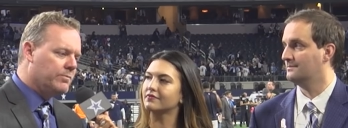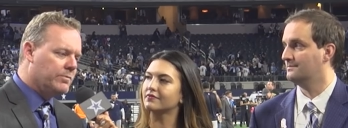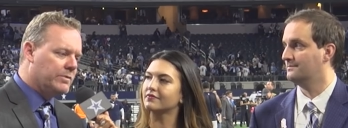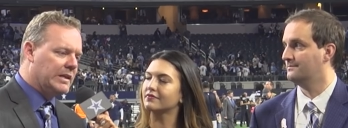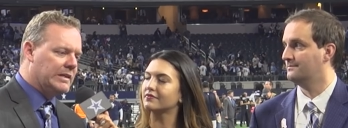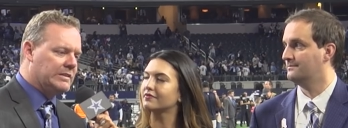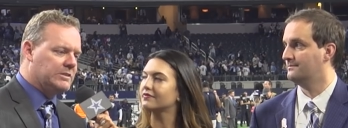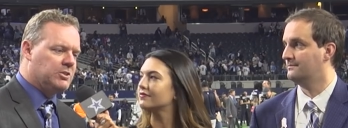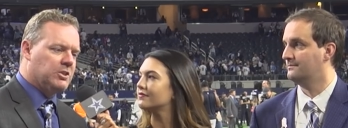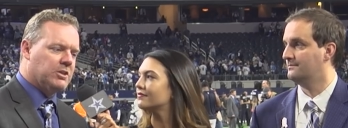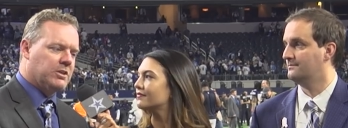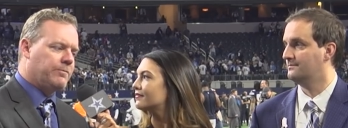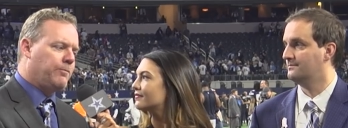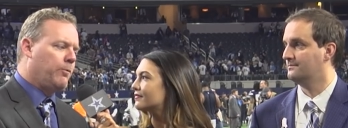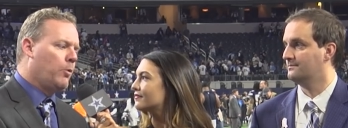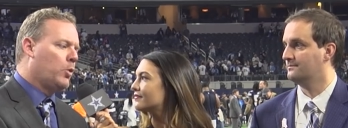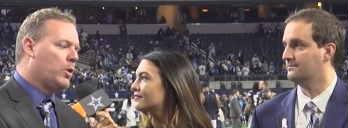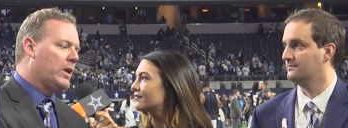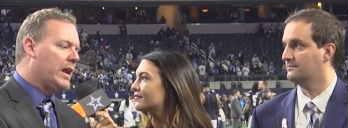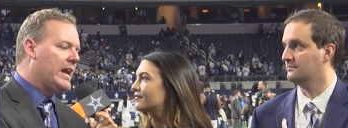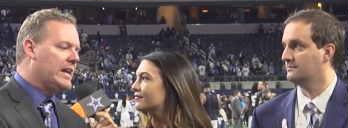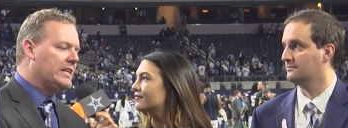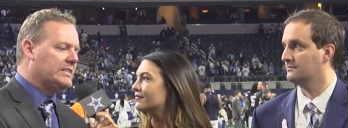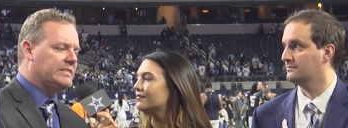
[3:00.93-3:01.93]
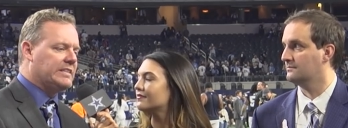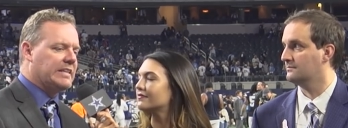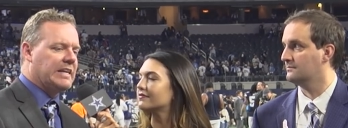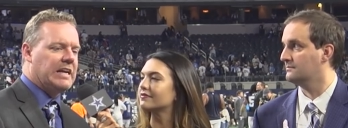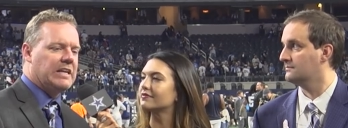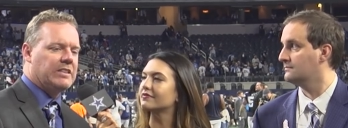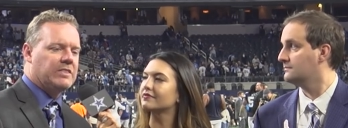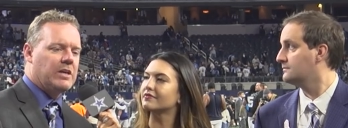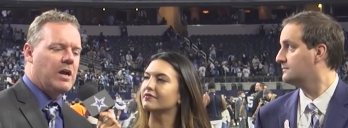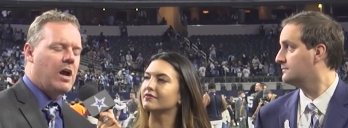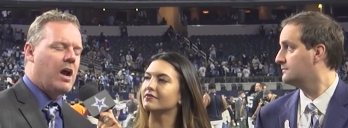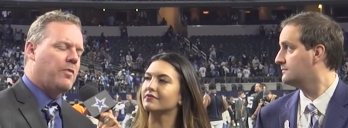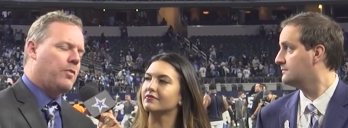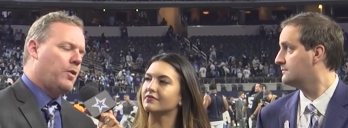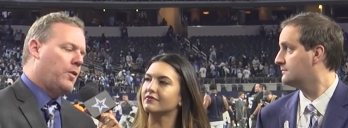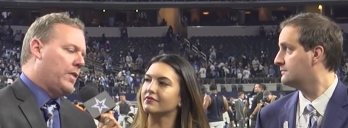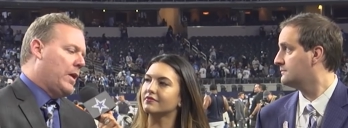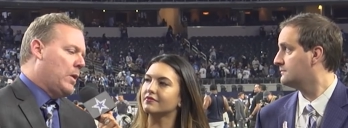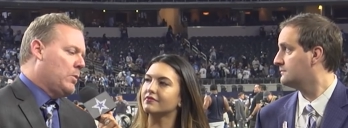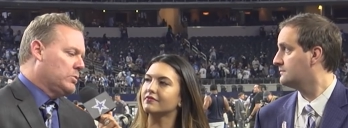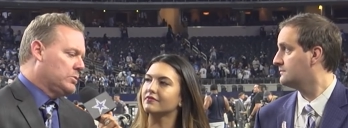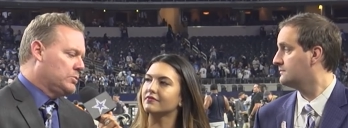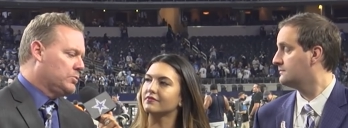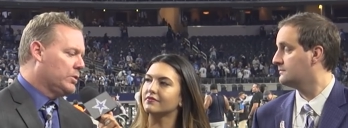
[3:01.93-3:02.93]
Speaker 1: that took 4 days to get there, I thought
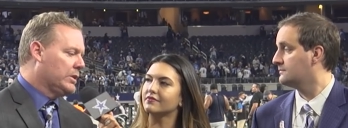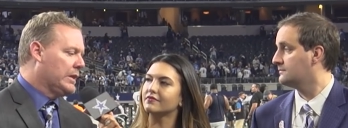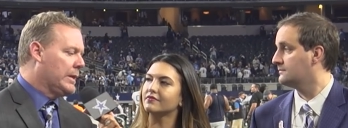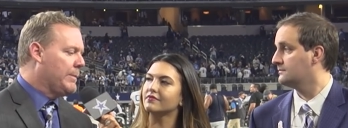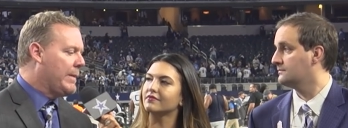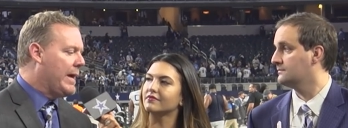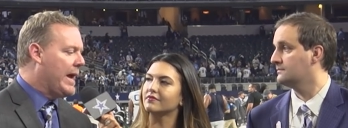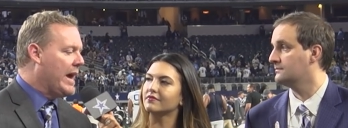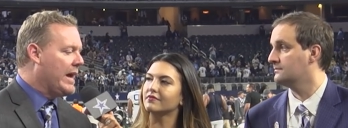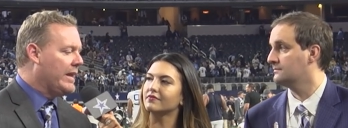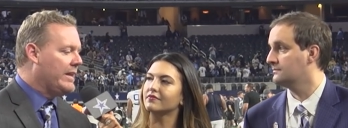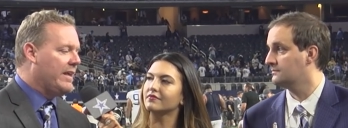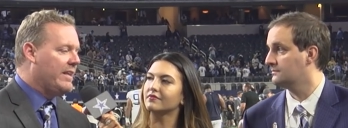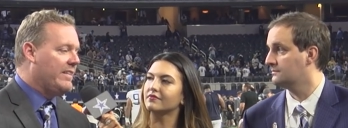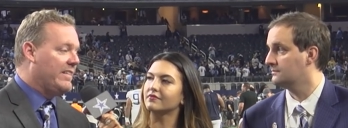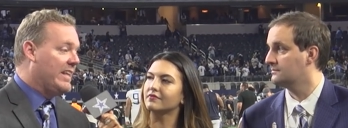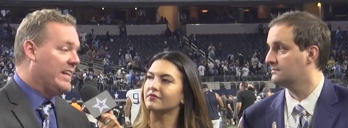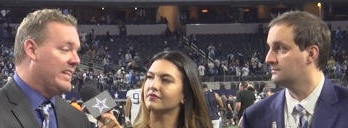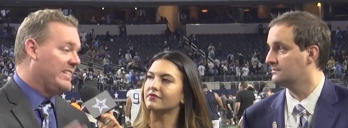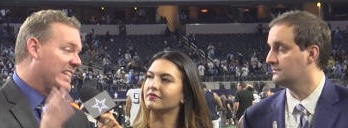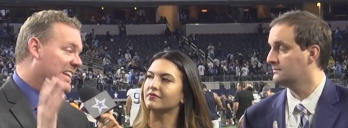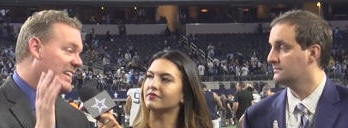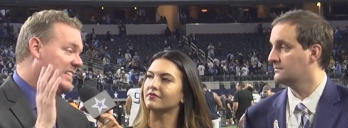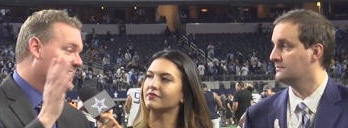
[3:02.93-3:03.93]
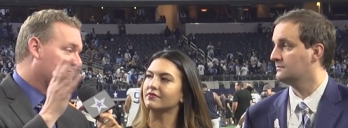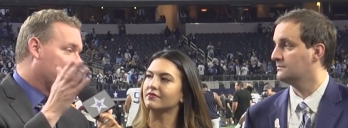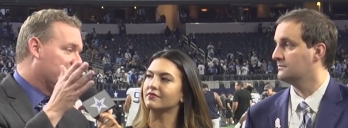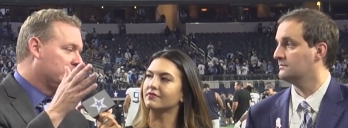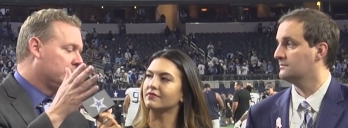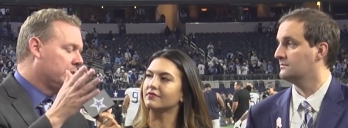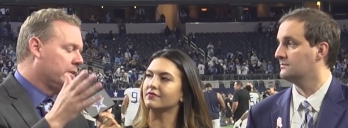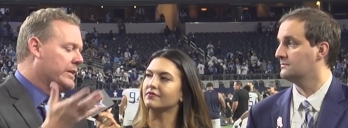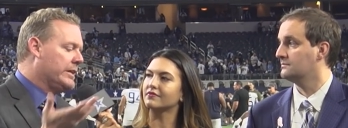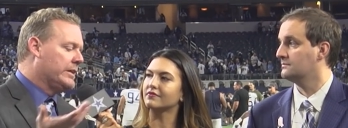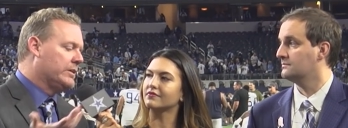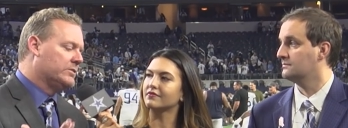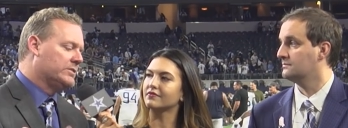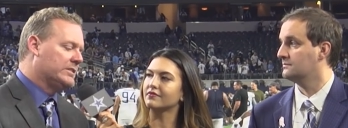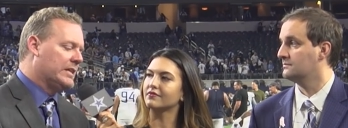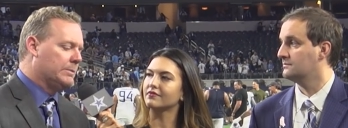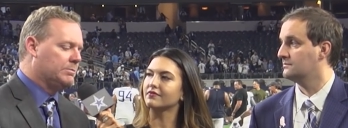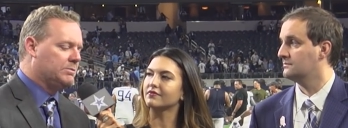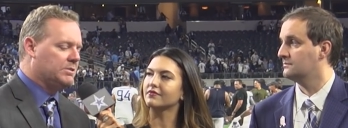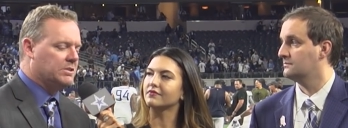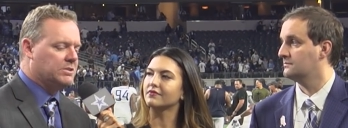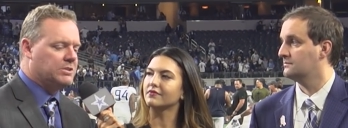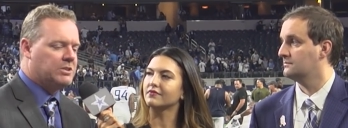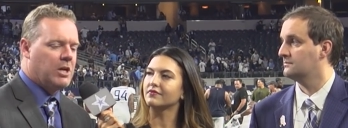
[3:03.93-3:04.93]
that was really bad, and that led to the
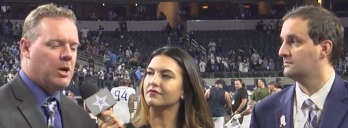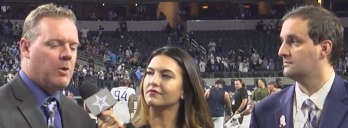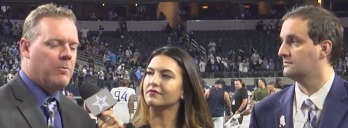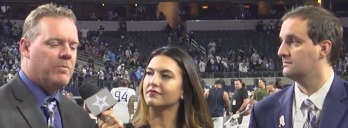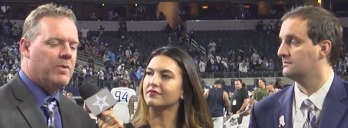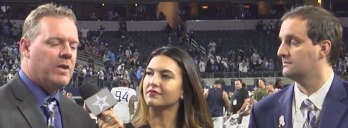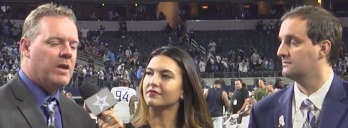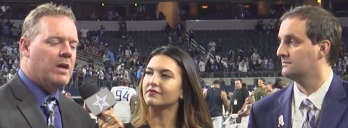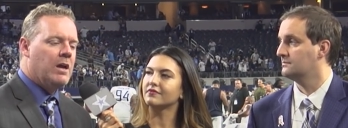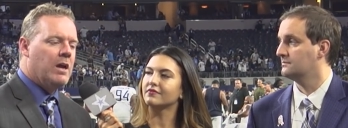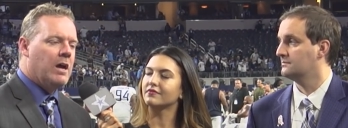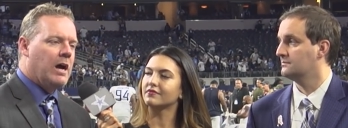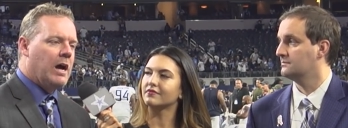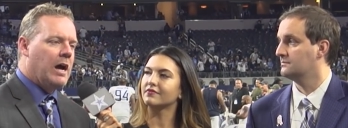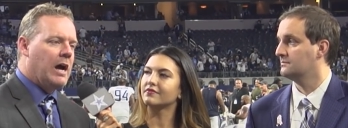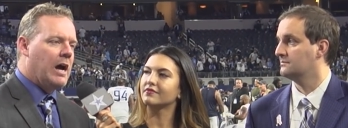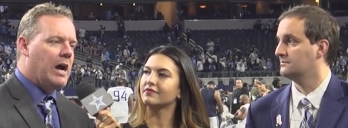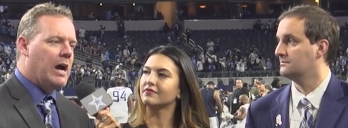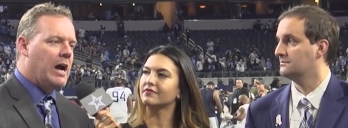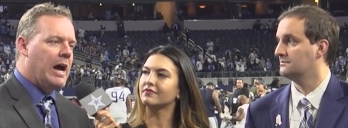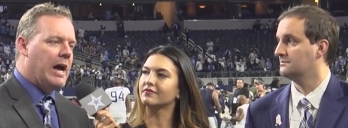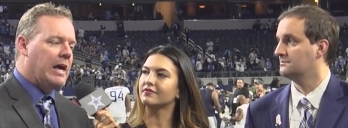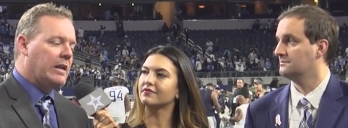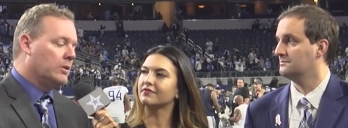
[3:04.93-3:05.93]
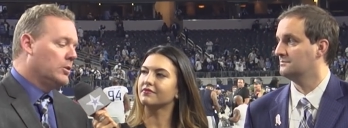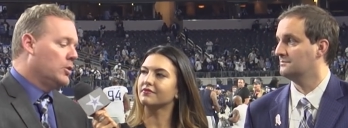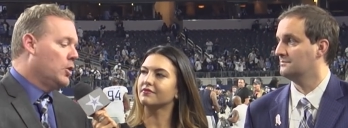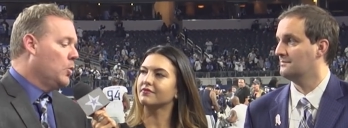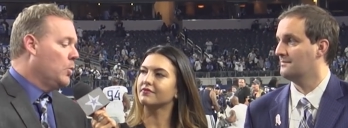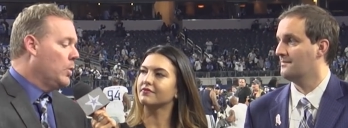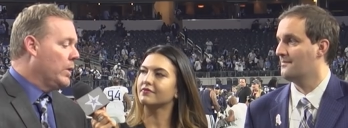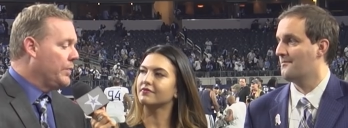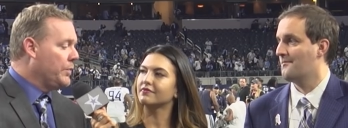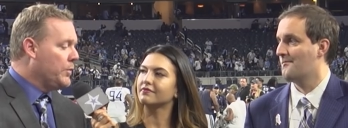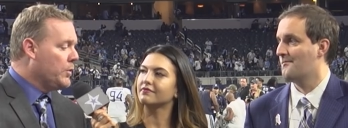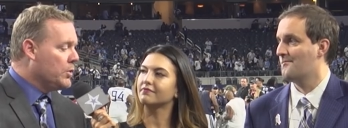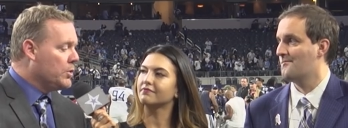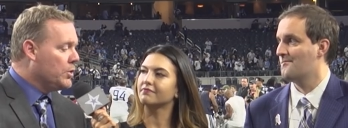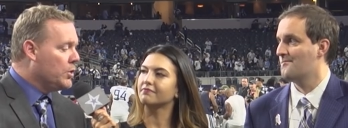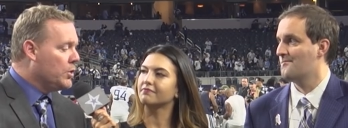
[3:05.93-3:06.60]
interception. So I don't know what they're